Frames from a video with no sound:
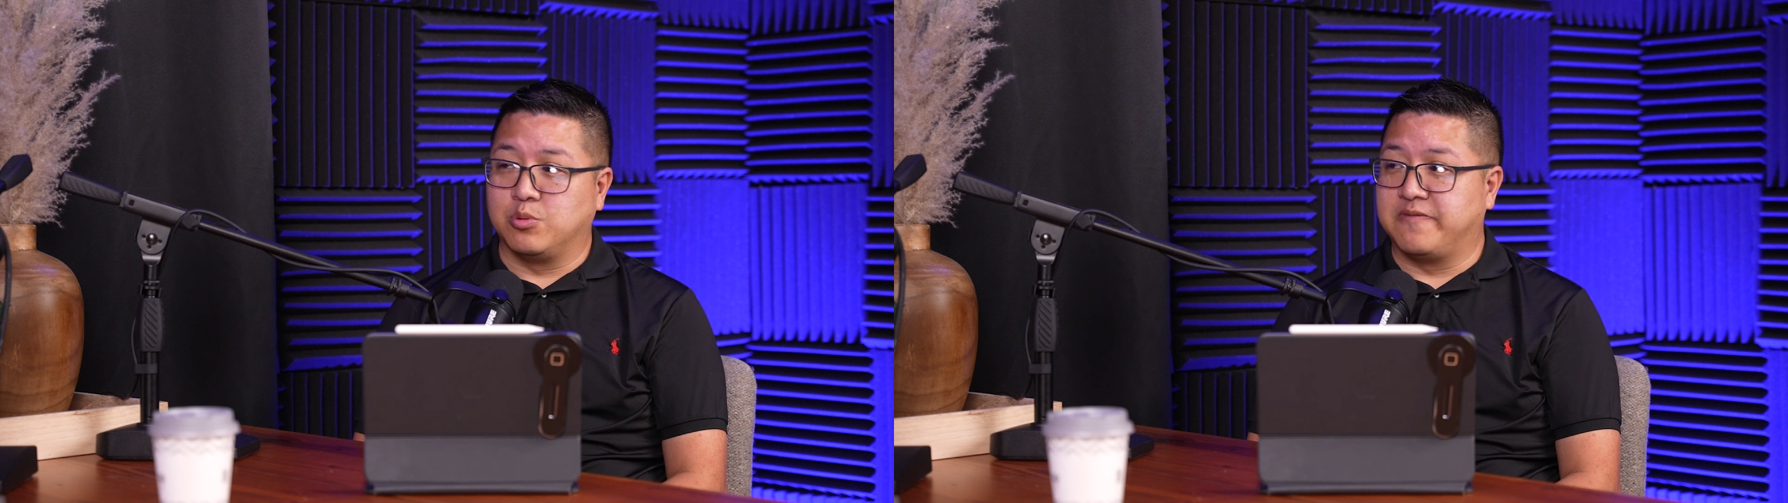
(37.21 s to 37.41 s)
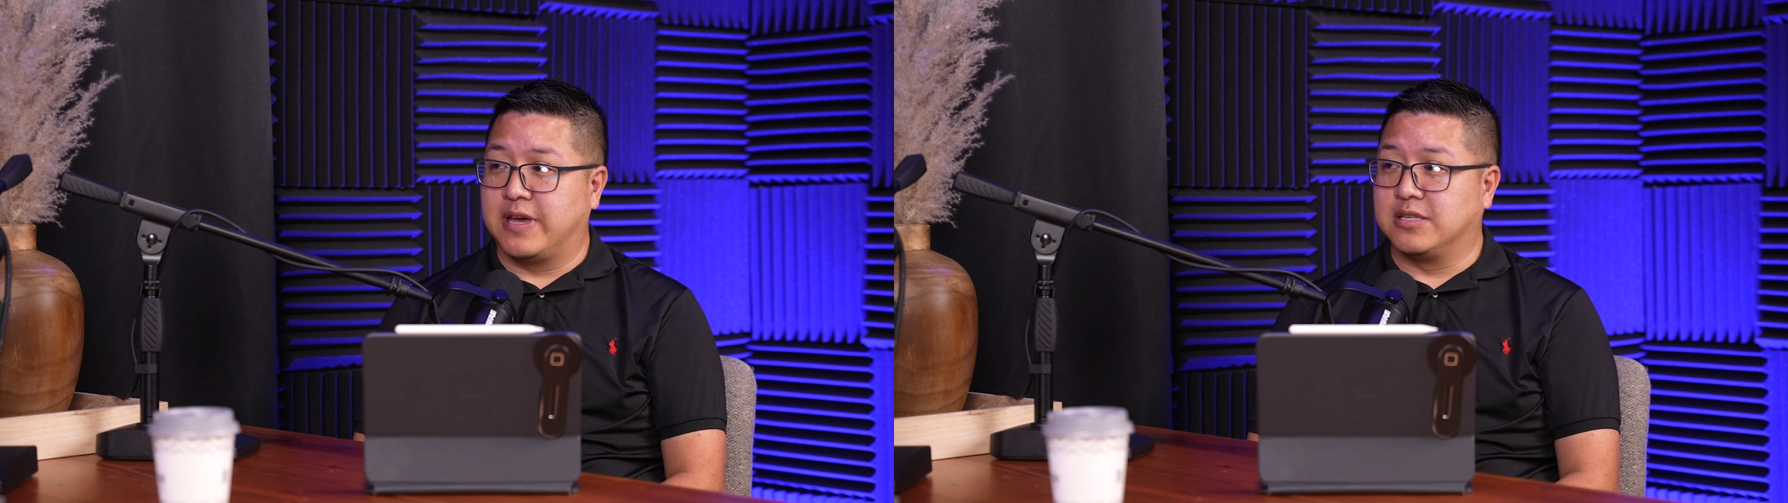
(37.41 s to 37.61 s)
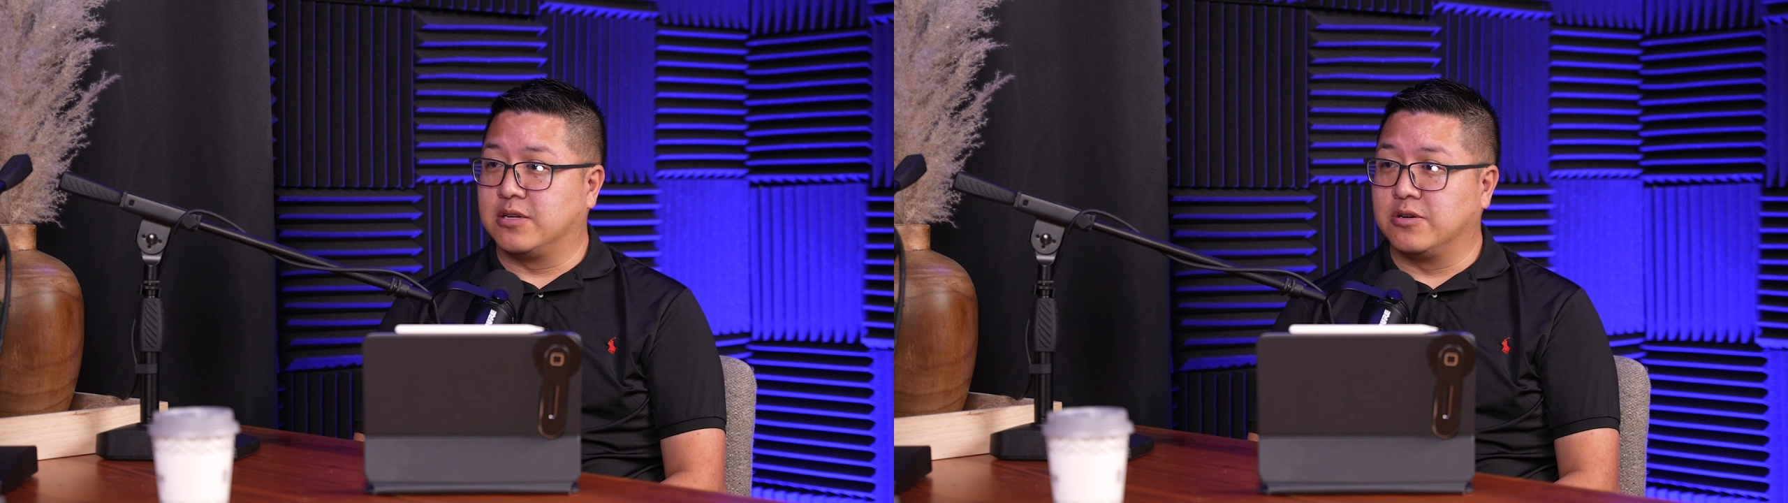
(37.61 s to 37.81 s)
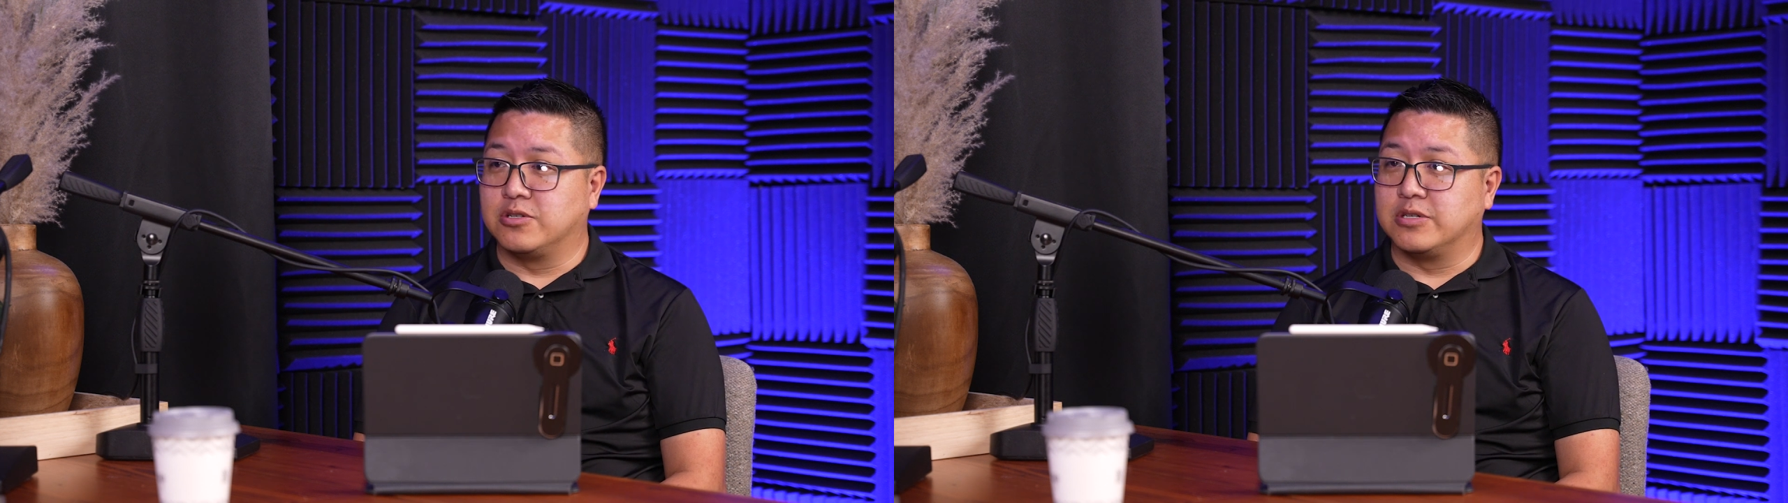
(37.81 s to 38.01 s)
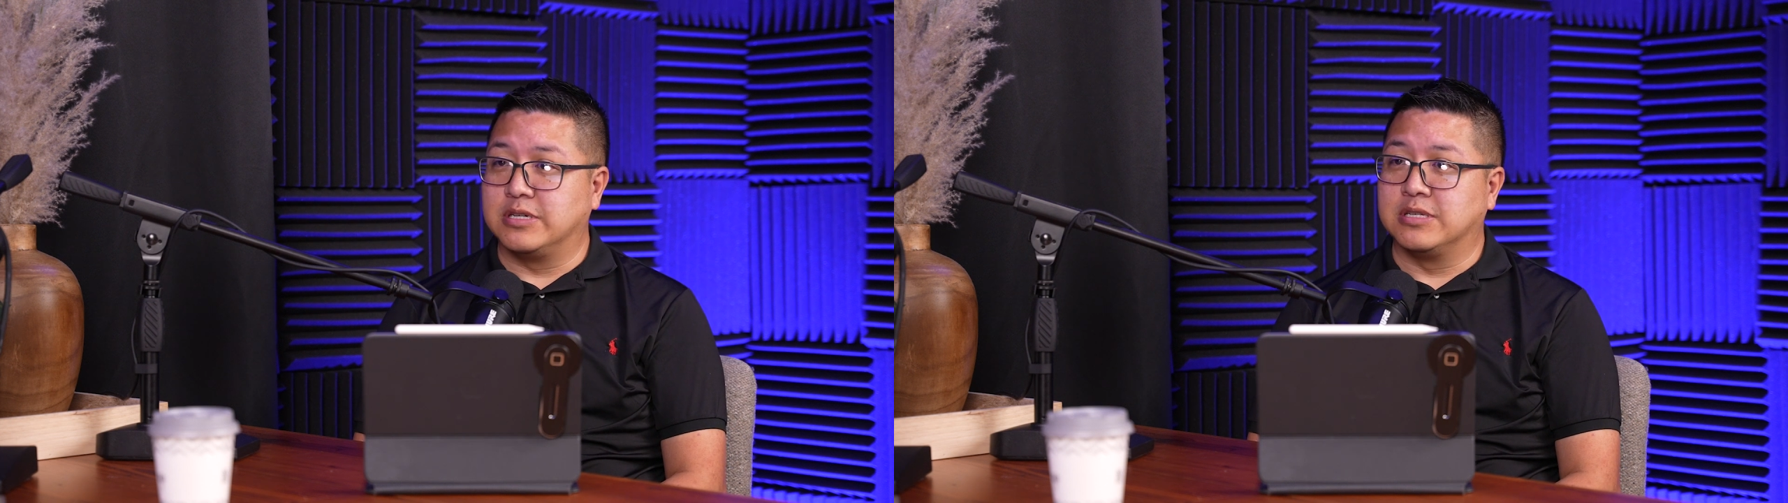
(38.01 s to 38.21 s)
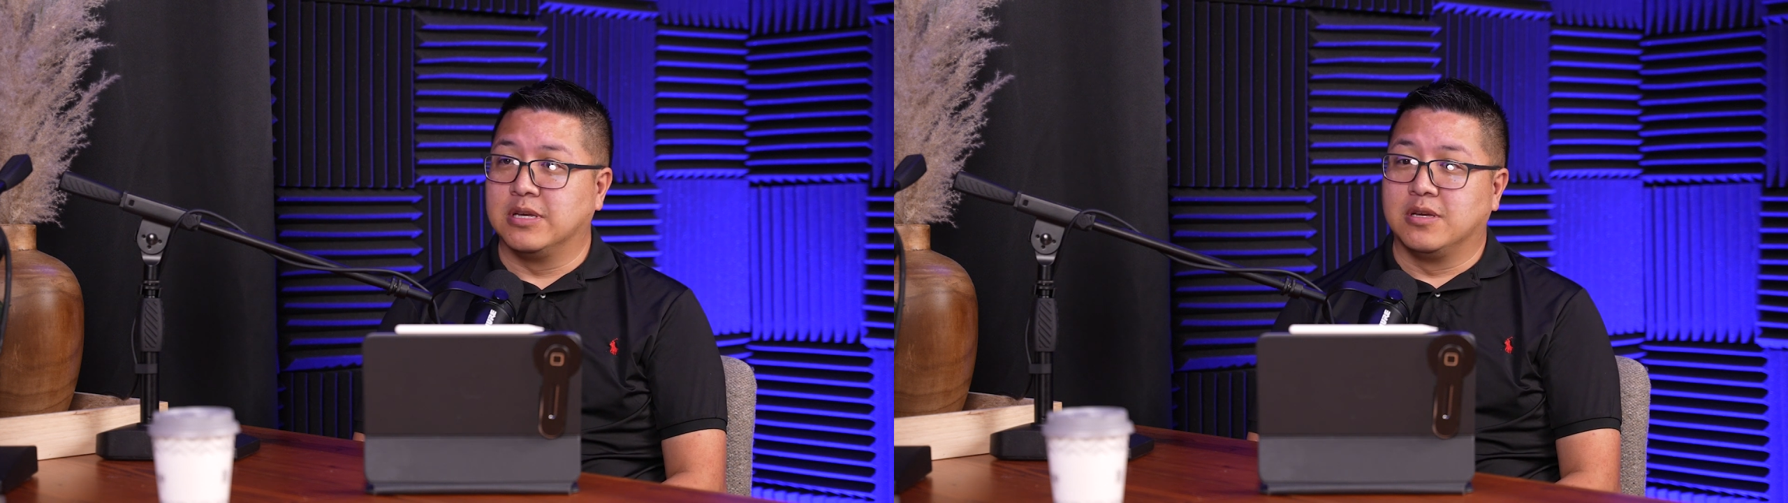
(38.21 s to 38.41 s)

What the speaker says: We've had surgeries.